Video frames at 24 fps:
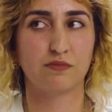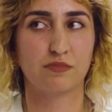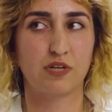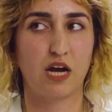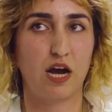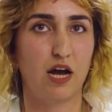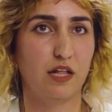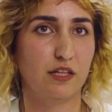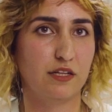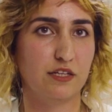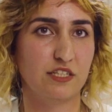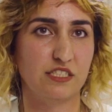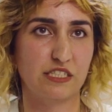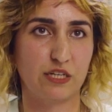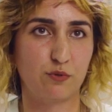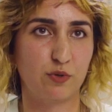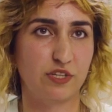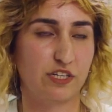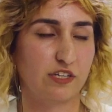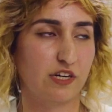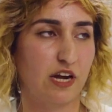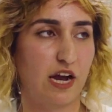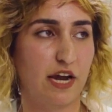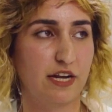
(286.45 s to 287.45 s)
college like when
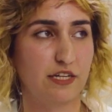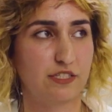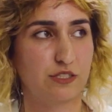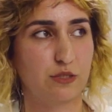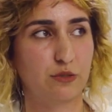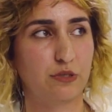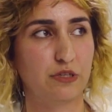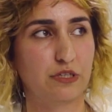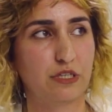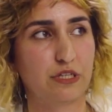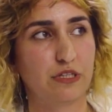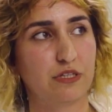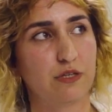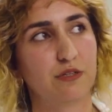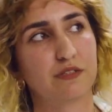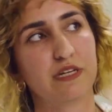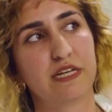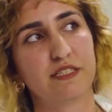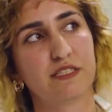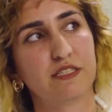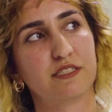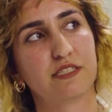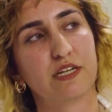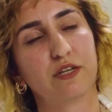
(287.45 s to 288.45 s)
you're a high school you don't
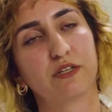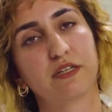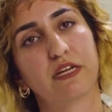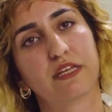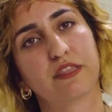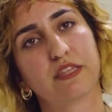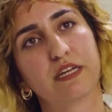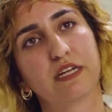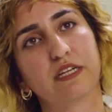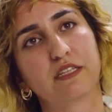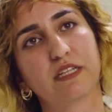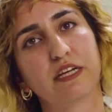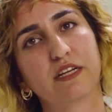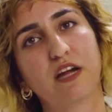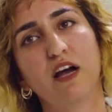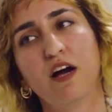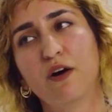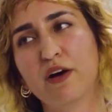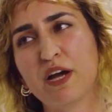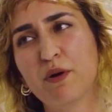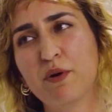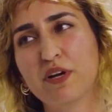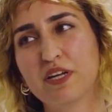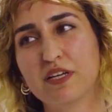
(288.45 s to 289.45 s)
necessarily think like
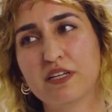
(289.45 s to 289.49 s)
oh i want